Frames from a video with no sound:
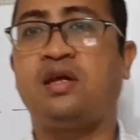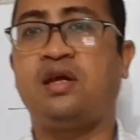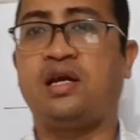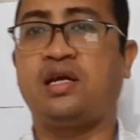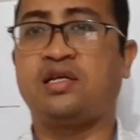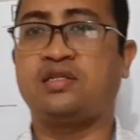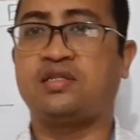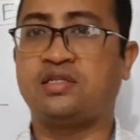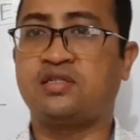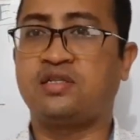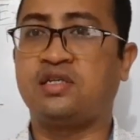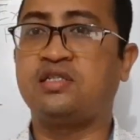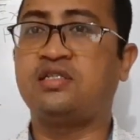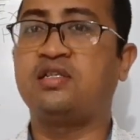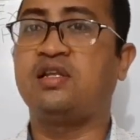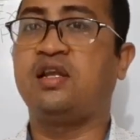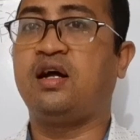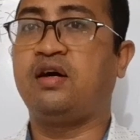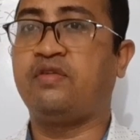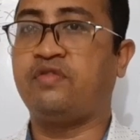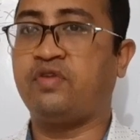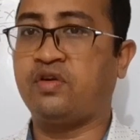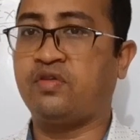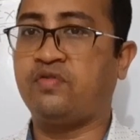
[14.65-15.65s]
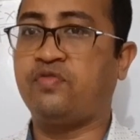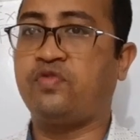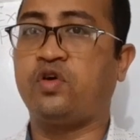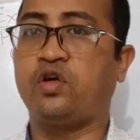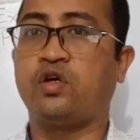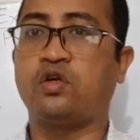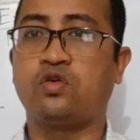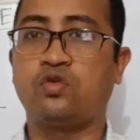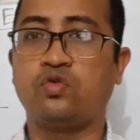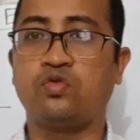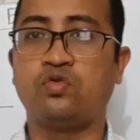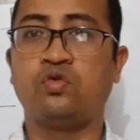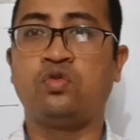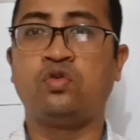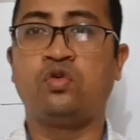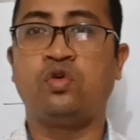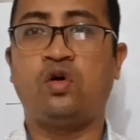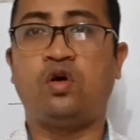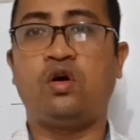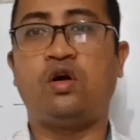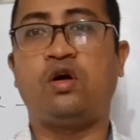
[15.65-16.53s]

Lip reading: exercise 11.2